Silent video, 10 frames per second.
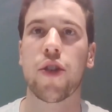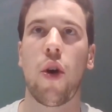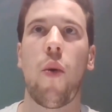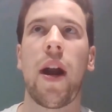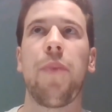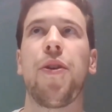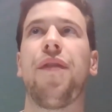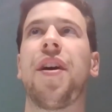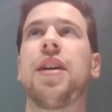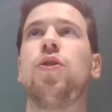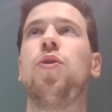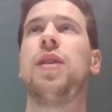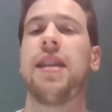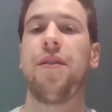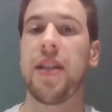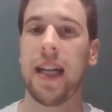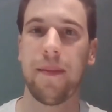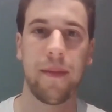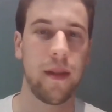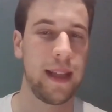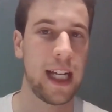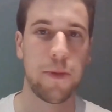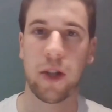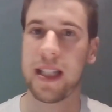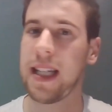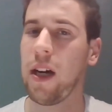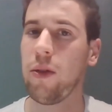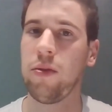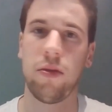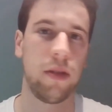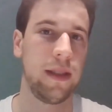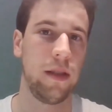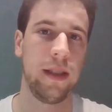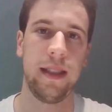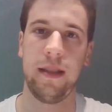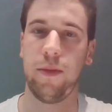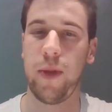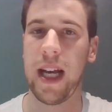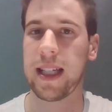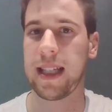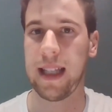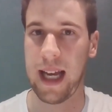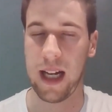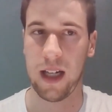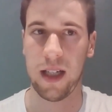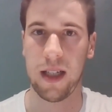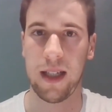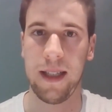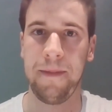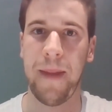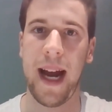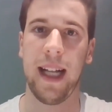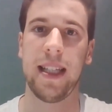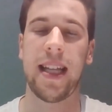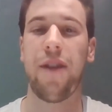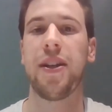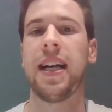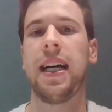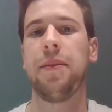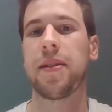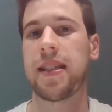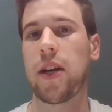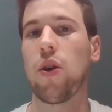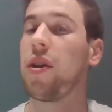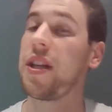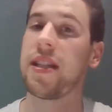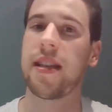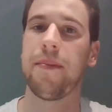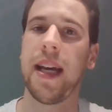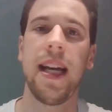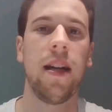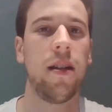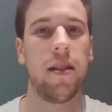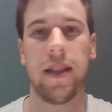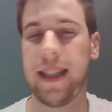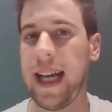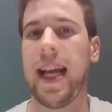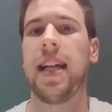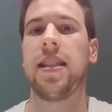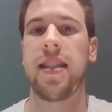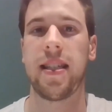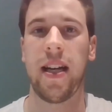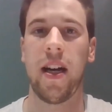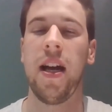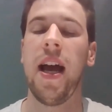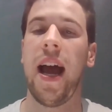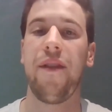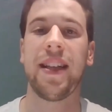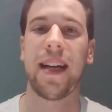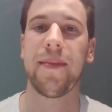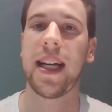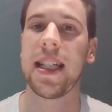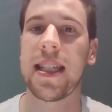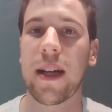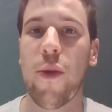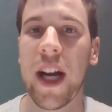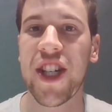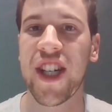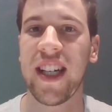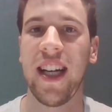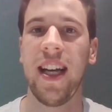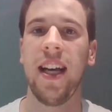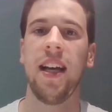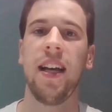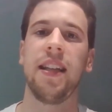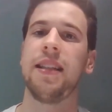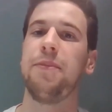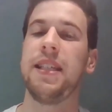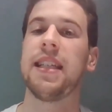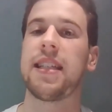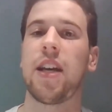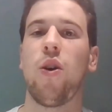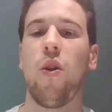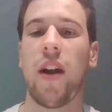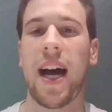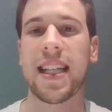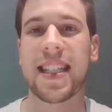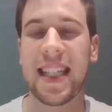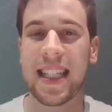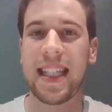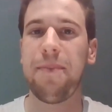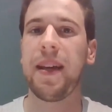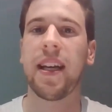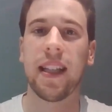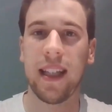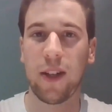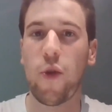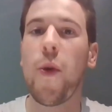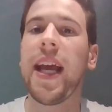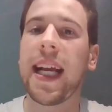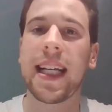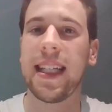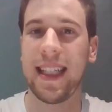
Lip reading: So what I'm referring to is every time dashboard is down, we ask the data analyst. Every time a stakeholder needs some data, the data analyst is there. Every time there is a question, the business stakeholder asks this typical quick